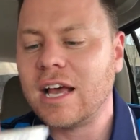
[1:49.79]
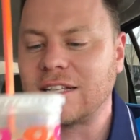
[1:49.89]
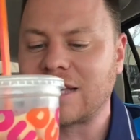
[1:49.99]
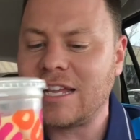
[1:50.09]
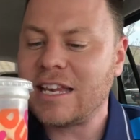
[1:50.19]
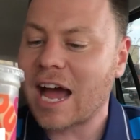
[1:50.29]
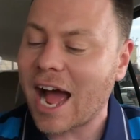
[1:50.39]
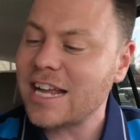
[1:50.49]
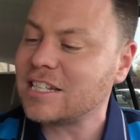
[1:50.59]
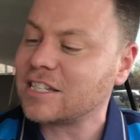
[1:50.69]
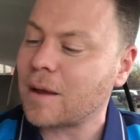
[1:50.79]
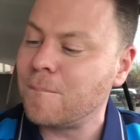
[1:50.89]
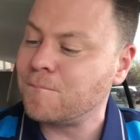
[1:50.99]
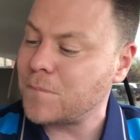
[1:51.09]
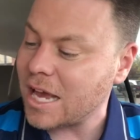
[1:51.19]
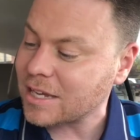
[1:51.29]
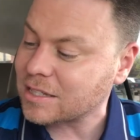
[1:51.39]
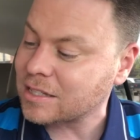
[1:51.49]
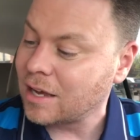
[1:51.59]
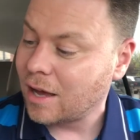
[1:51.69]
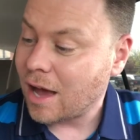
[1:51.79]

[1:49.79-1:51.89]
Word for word: It's a nice mix.